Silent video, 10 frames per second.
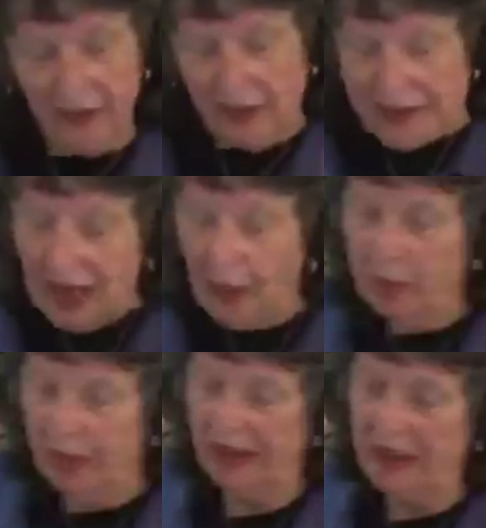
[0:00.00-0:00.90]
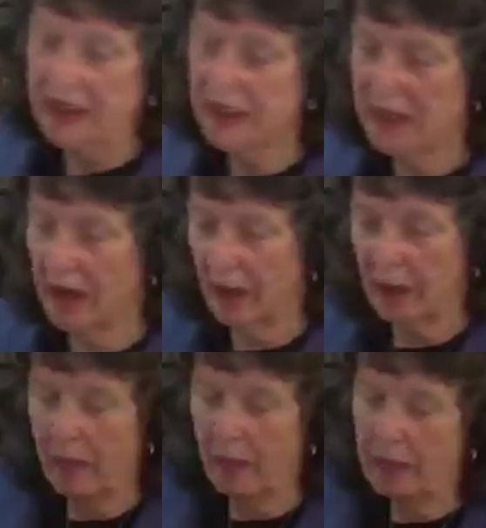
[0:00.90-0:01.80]
this happens
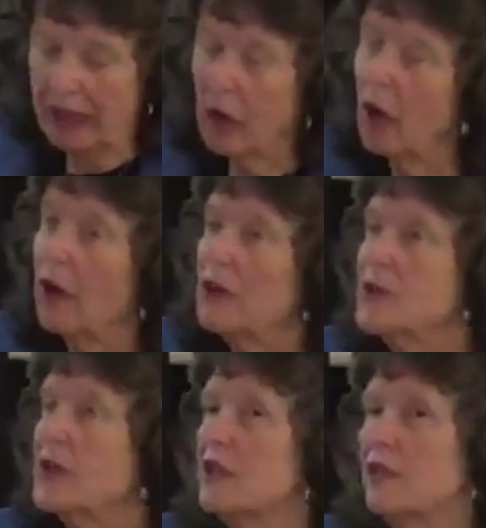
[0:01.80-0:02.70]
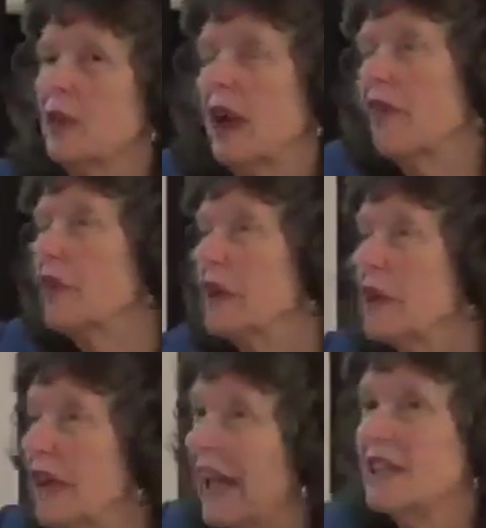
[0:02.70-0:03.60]
because we have
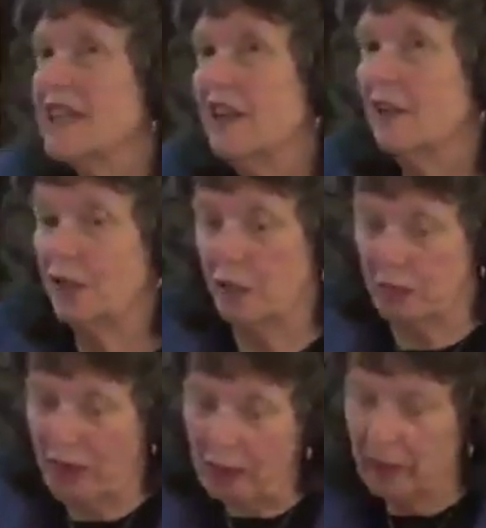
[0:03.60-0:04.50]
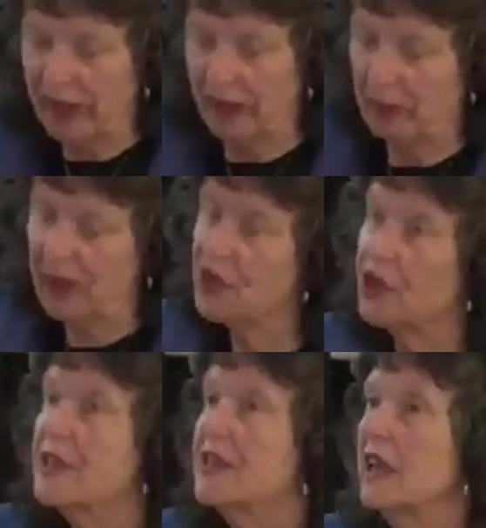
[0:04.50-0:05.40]
collective memory
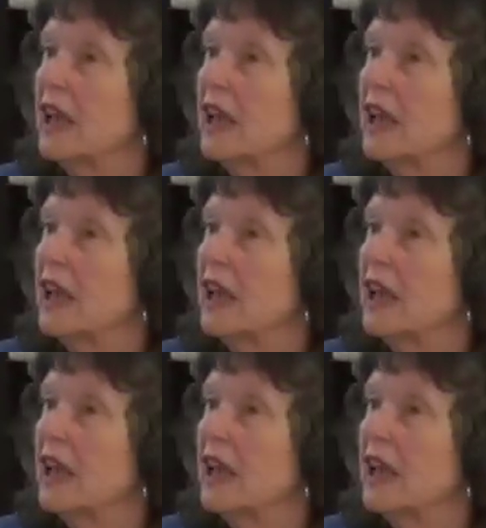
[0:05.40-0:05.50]
images that